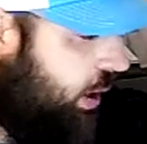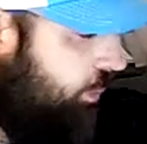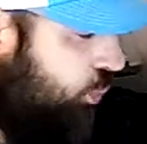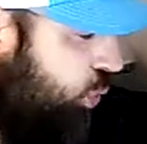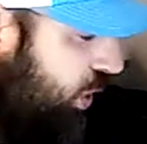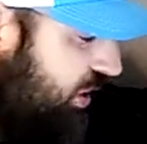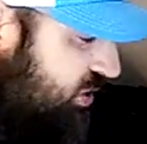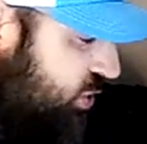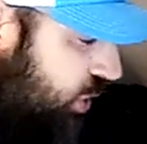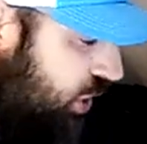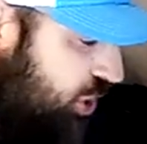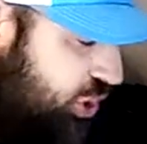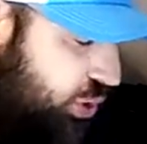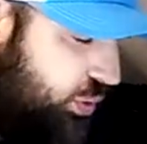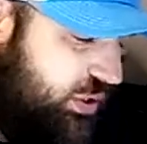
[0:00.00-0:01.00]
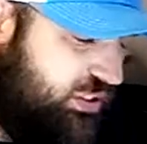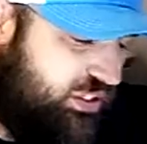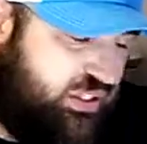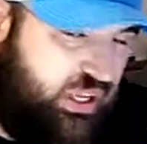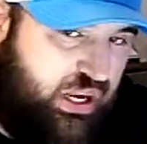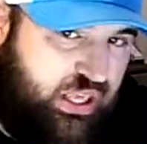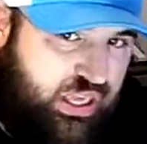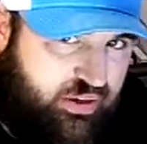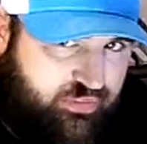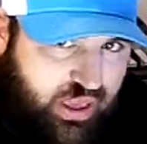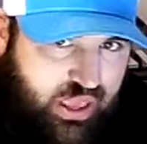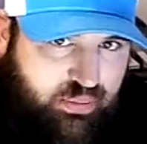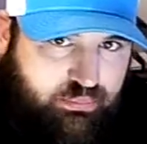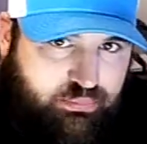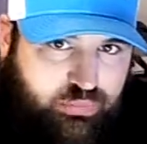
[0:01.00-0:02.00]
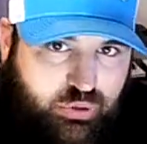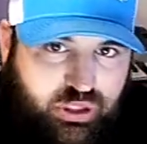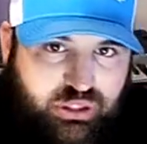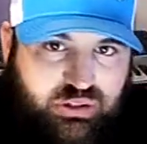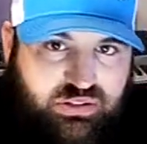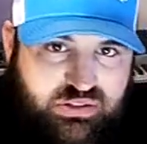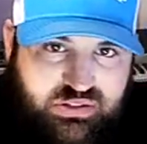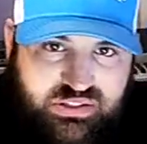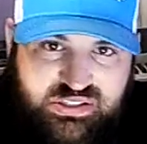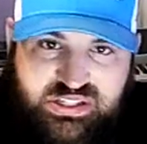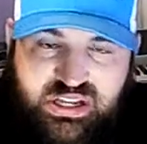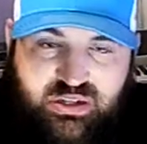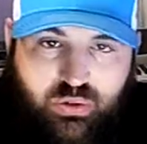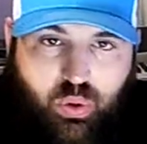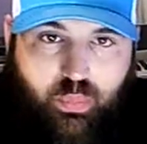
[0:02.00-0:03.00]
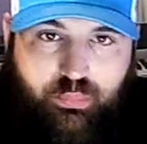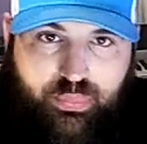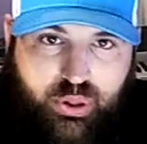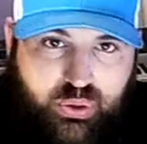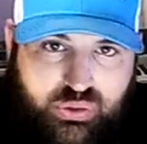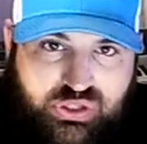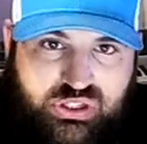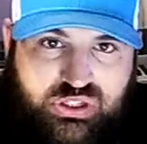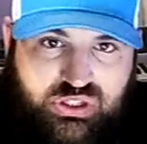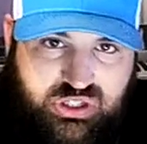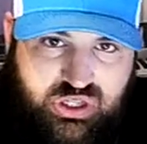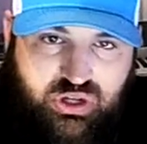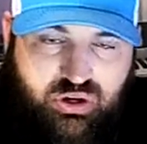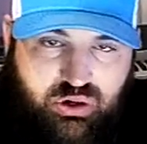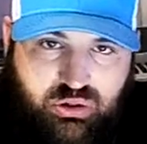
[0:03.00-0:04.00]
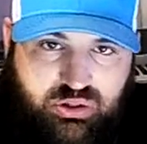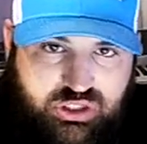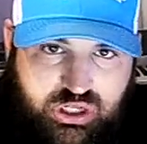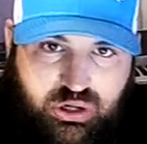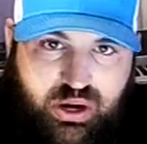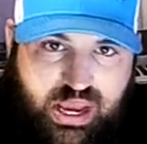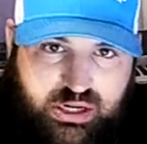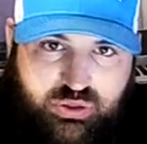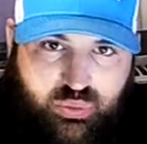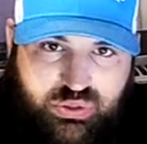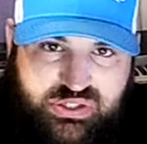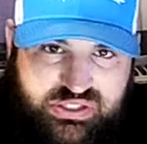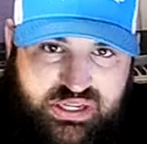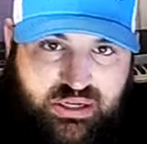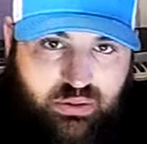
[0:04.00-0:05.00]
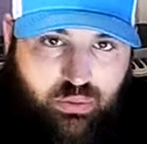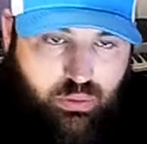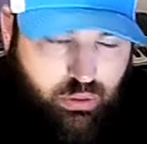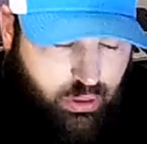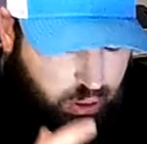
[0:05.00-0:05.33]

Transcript: What it's going to do is it's going to give a signal boost to your actual signal,